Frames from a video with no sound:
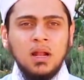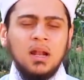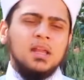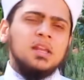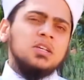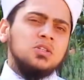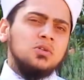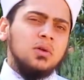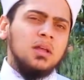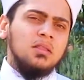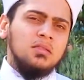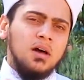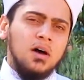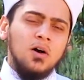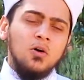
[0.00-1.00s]
Let us look
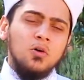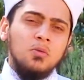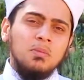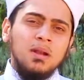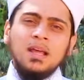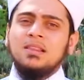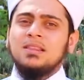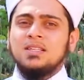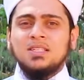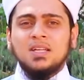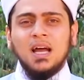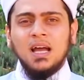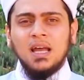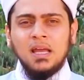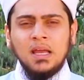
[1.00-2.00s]
at the home like the
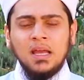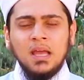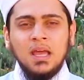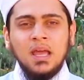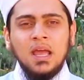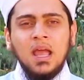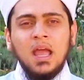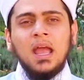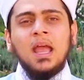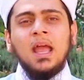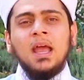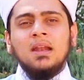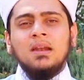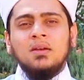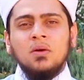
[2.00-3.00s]
sky,
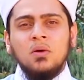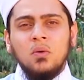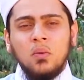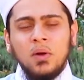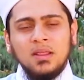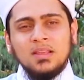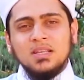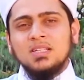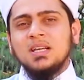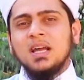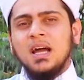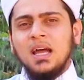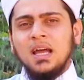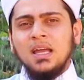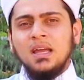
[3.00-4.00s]
and when the
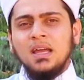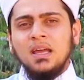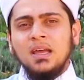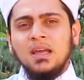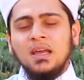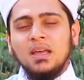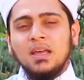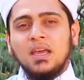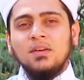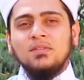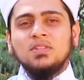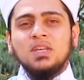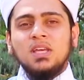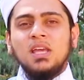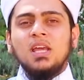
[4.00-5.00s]
sky
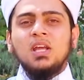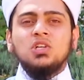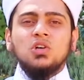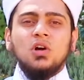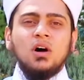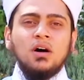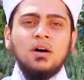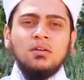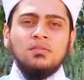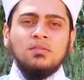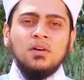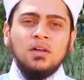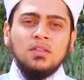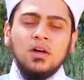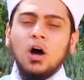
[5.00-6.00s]
gives each of
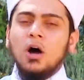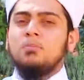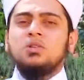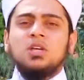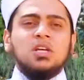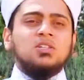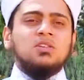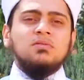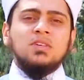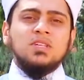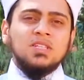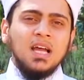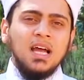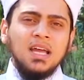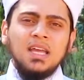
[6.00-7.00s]
the objects of the
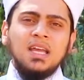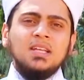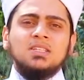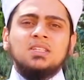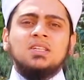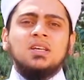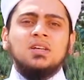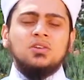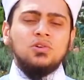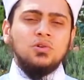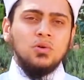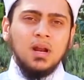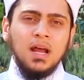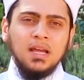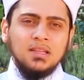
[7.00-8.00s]
sky its
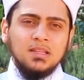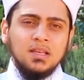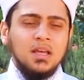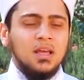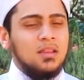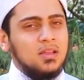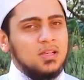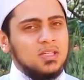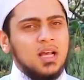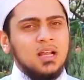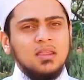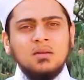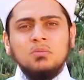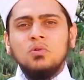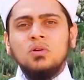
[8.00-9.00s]
due right, the
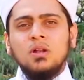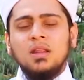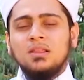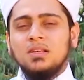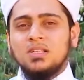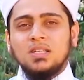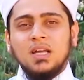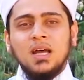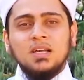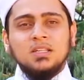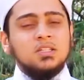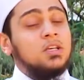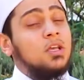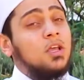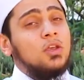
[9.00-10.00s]
sun, the moon, and the
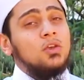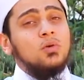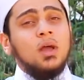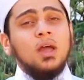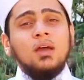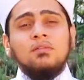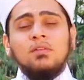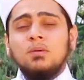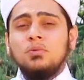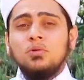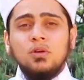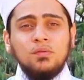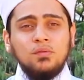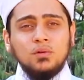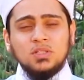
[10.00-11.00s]
stars, you have a
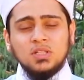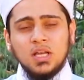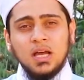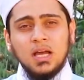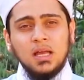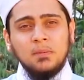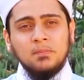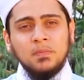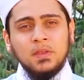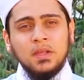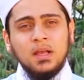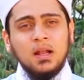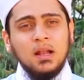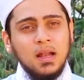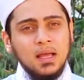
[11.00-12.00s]
beautiful sky.
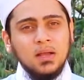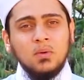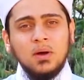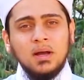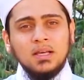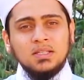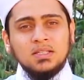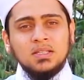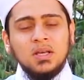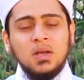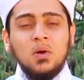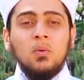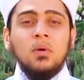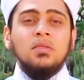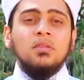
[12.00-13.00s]
Likewise,
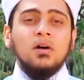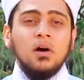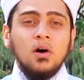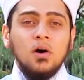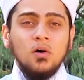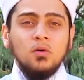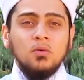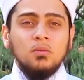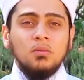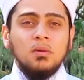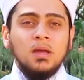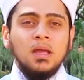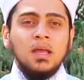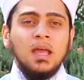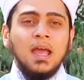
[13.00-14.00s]
when the home
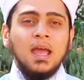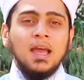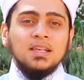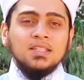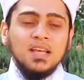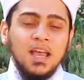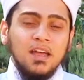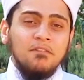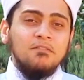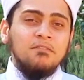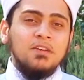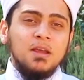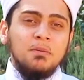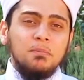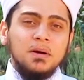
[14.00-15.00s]
has
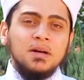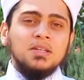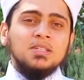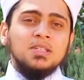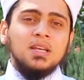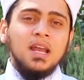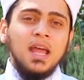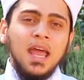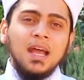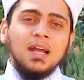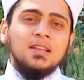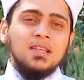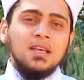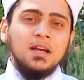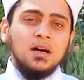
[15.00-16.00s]
every person
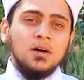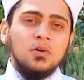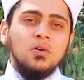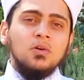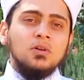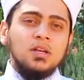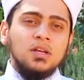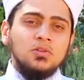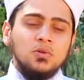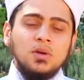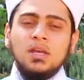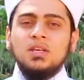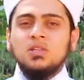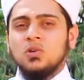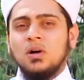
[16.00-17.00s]
acting according to
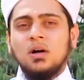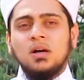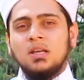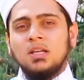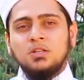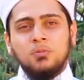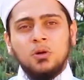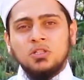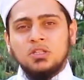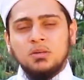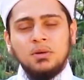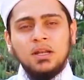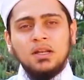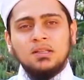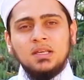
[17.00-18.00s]
his or her
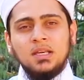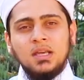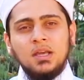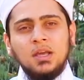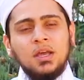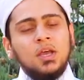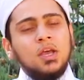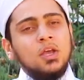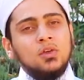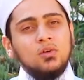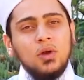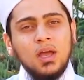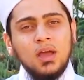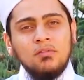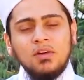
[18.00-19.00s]
responsibility, you
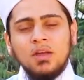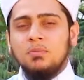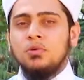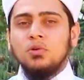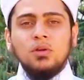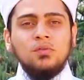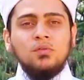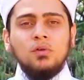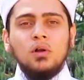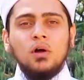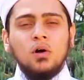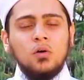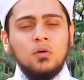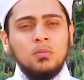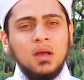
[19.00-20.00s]
have a beautiful
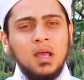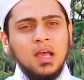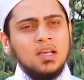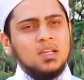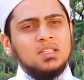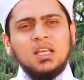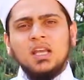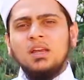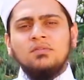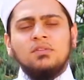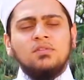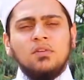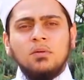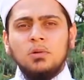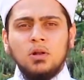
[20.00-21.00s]
home saved
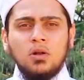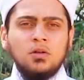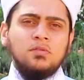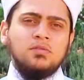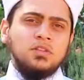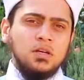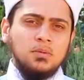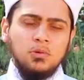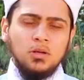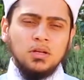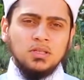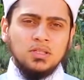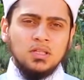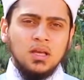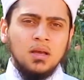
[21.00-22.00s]
from a lot of
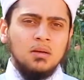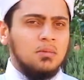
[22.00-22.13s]
turbulence.